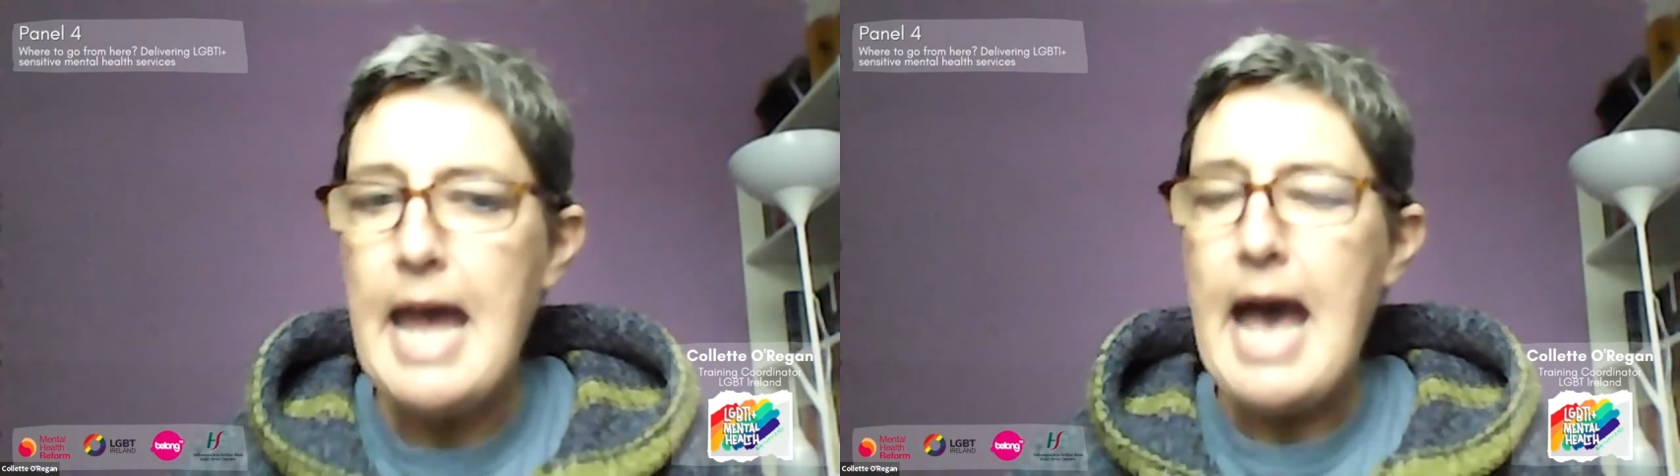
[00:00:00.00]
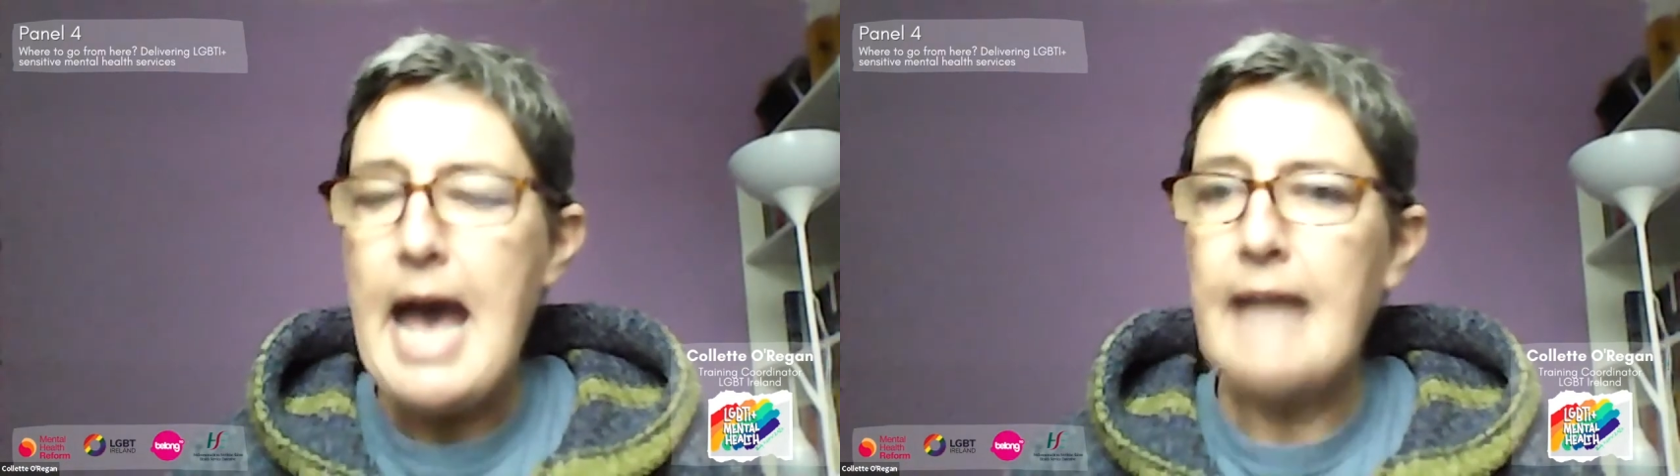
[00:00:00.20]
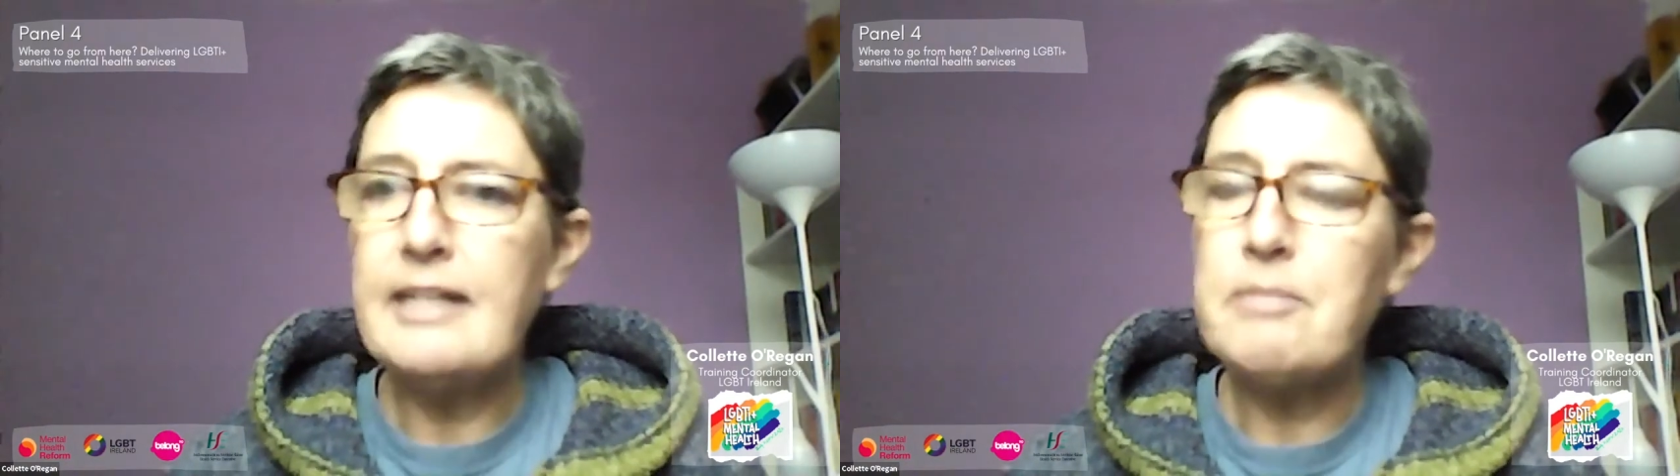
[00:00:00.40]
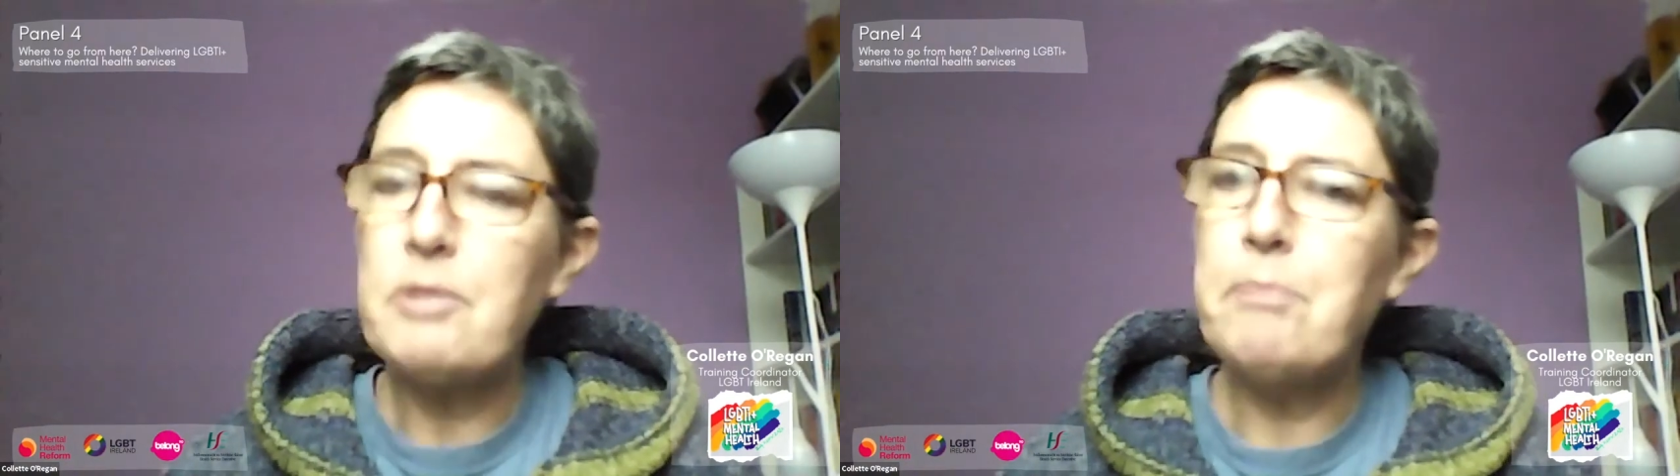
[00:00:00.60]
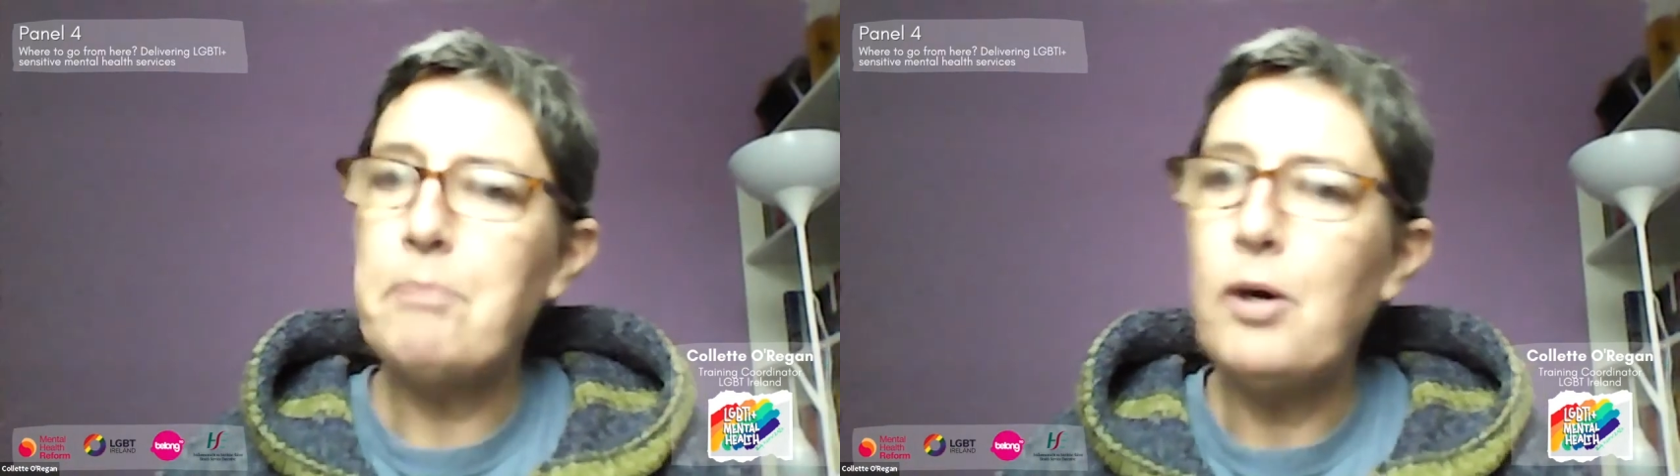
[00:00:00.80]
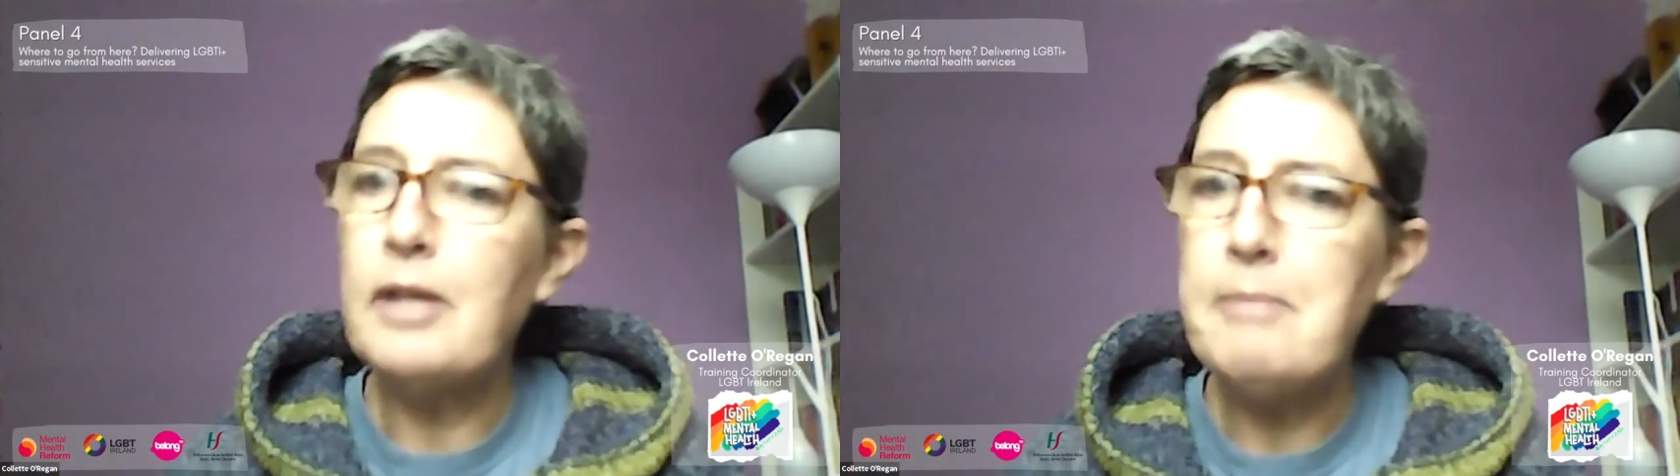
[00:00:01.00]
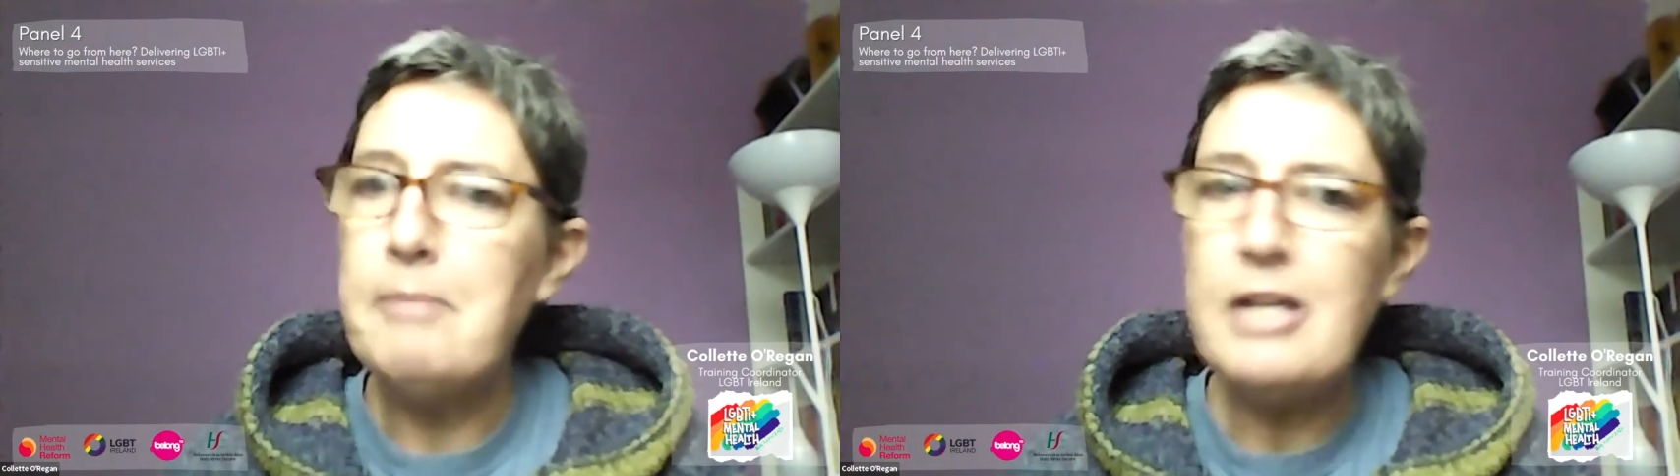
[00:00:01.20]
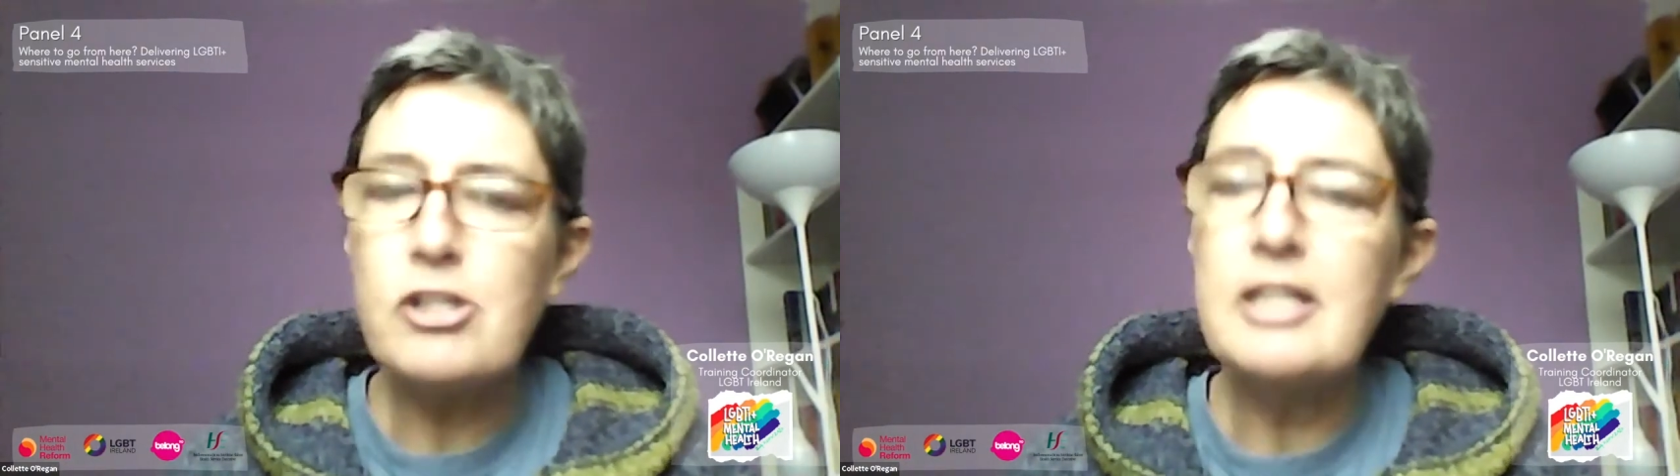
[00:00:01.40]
And I suppose Paula mentioned